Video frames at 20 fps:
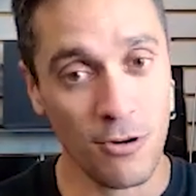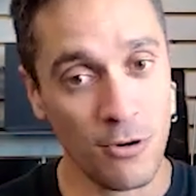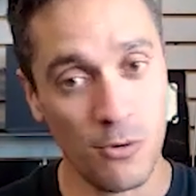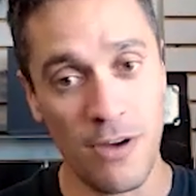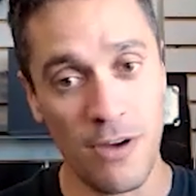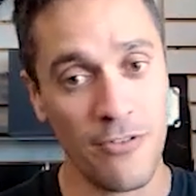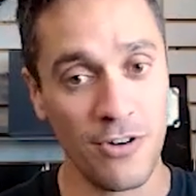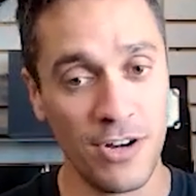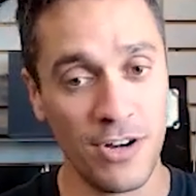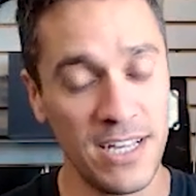
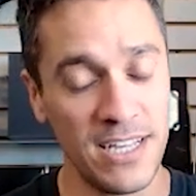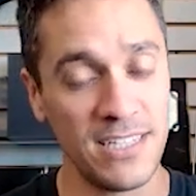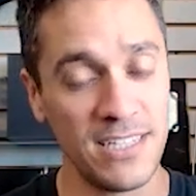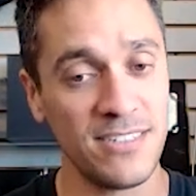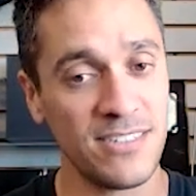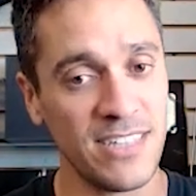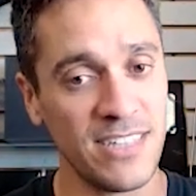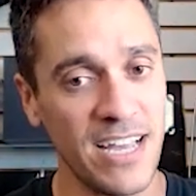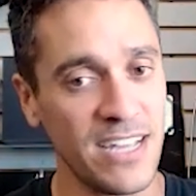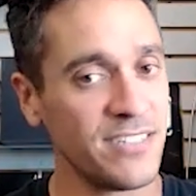whoever it
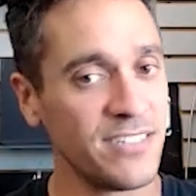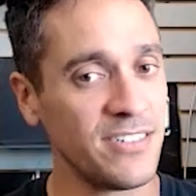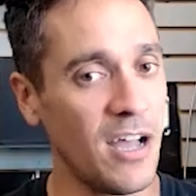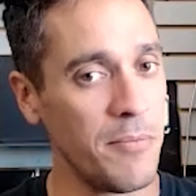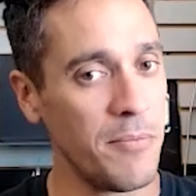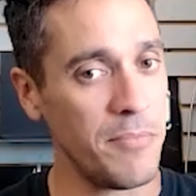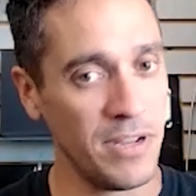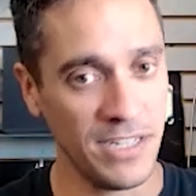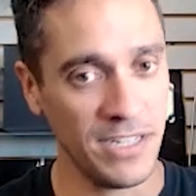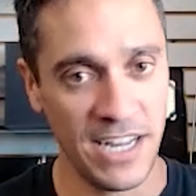is that's not
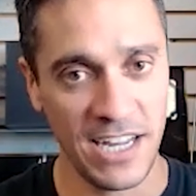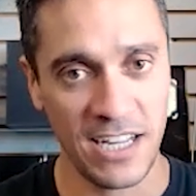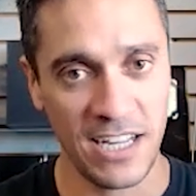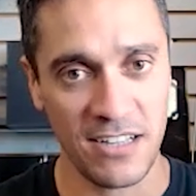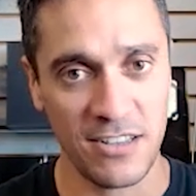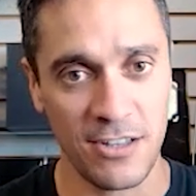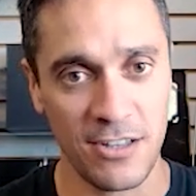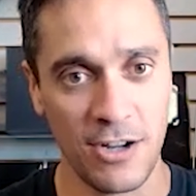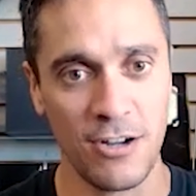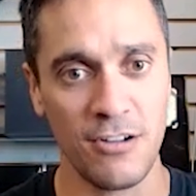
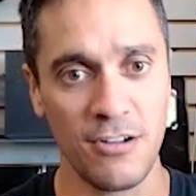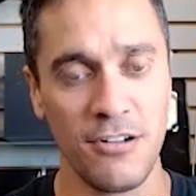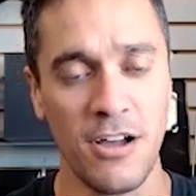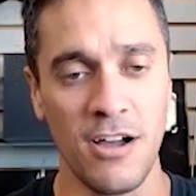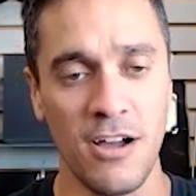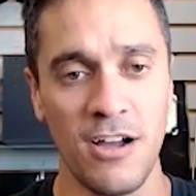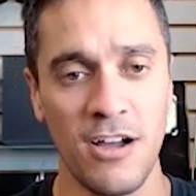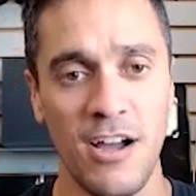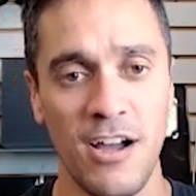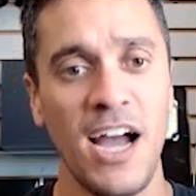maintaining their
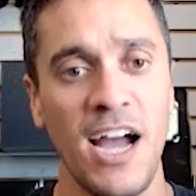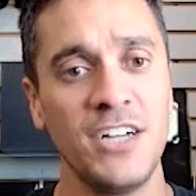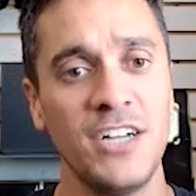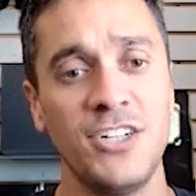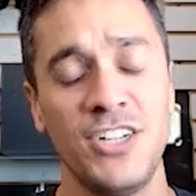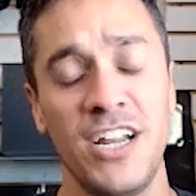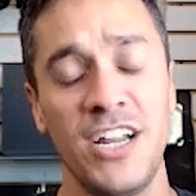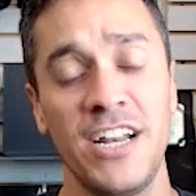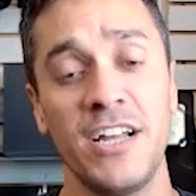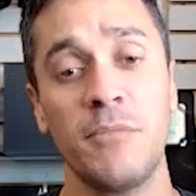
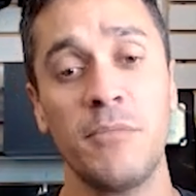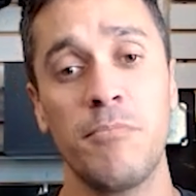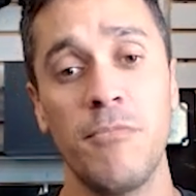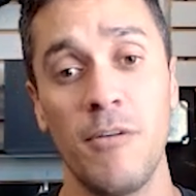hygienic